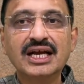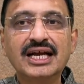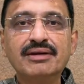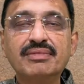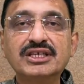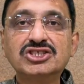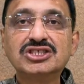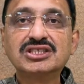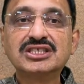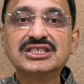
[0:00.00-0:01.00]
and
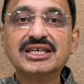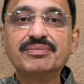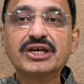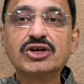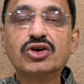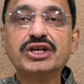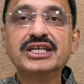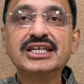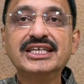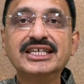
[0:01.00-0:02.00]
mention the same
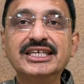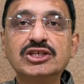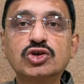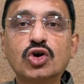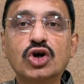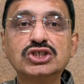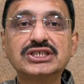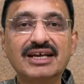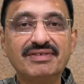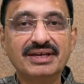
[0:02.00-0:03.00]
accordingly in clause
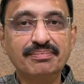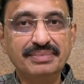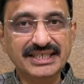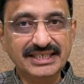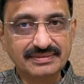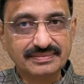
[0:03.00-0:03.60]
11B.